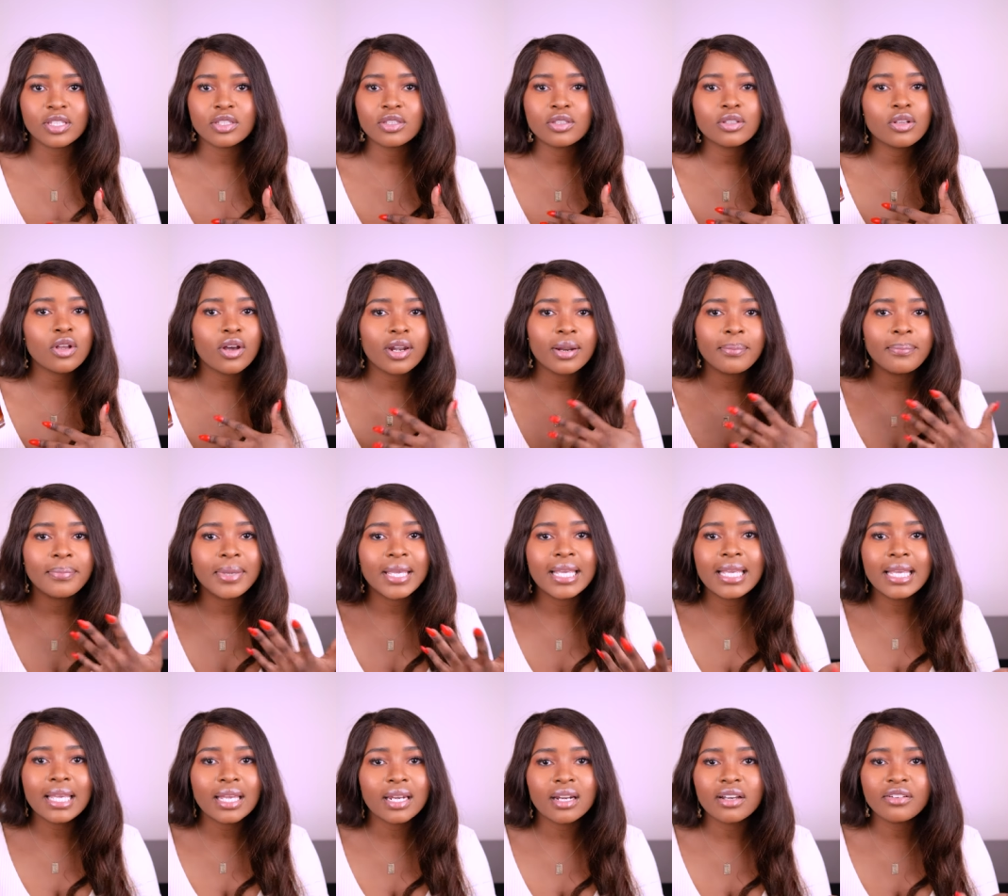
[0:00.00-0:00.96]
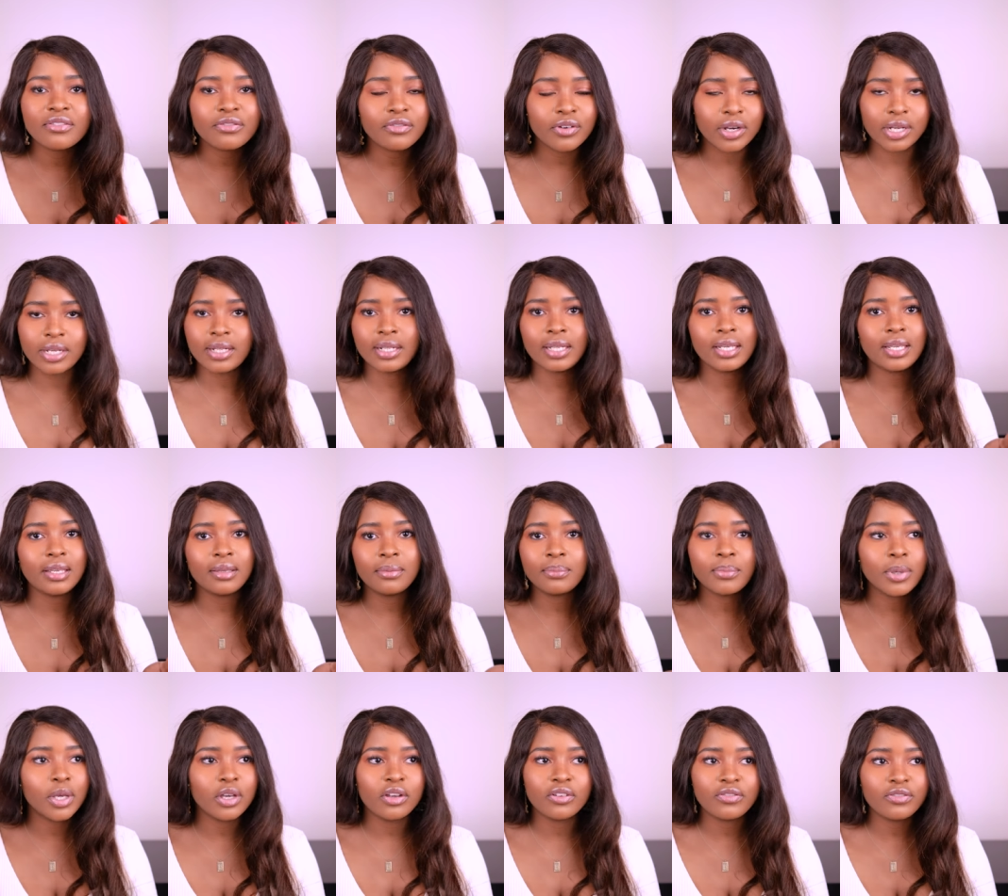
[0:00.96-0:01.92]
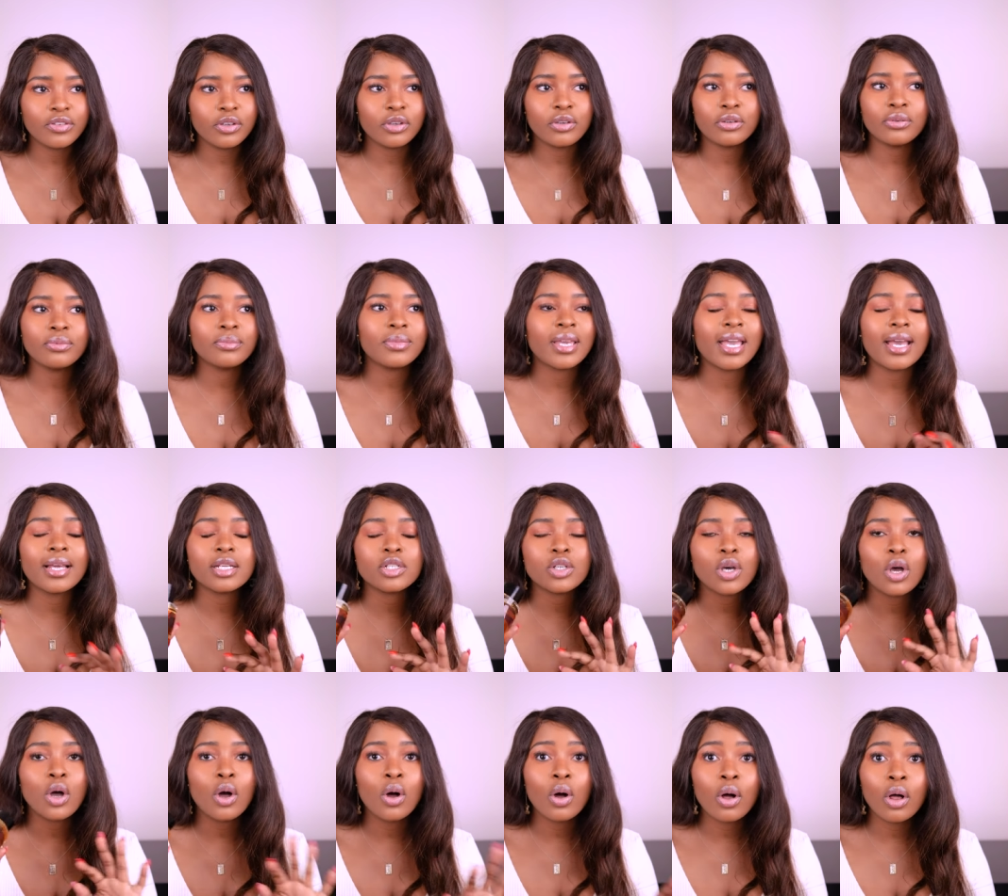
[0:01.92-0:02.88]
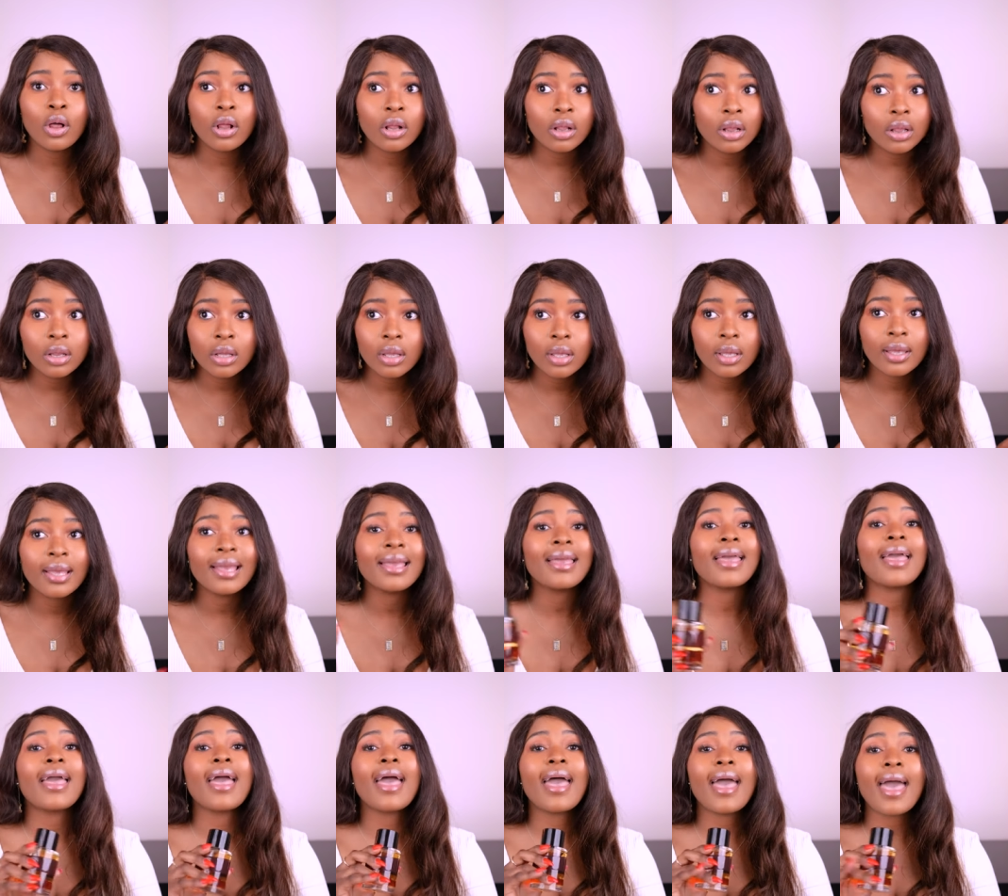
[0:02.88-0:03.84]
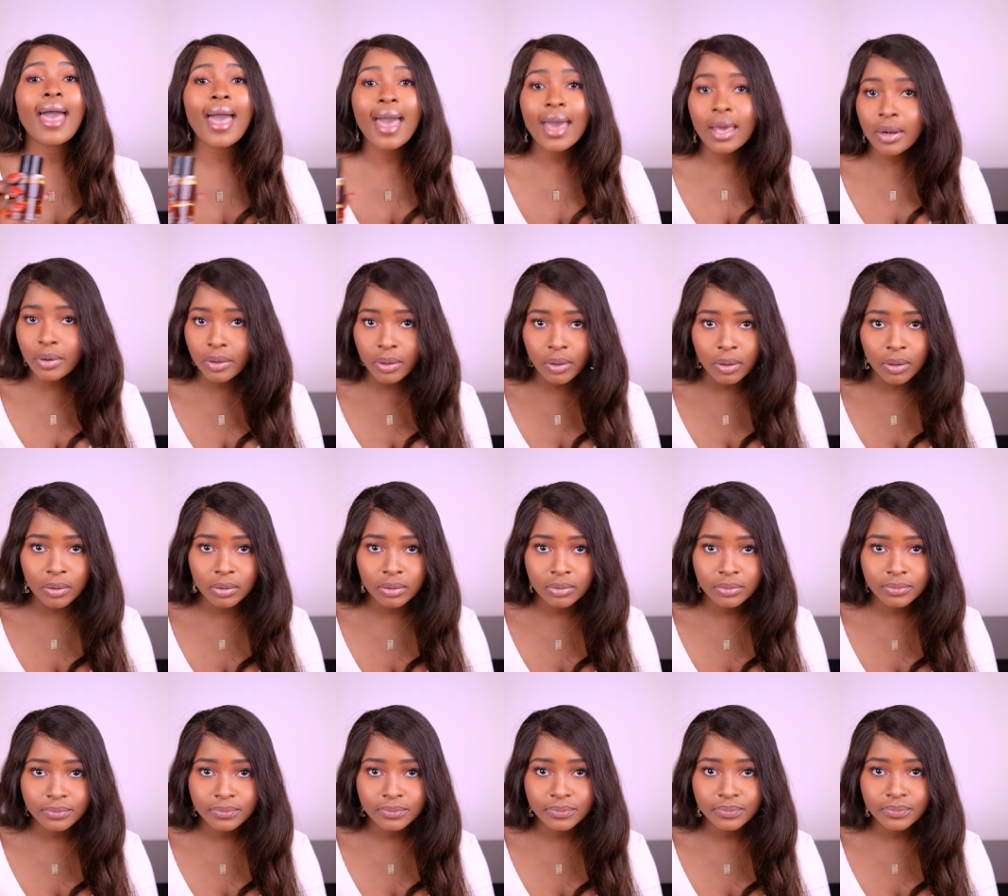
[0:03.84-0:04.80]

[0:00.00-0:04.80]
It's not a beginner-friendly perfume at all, at all.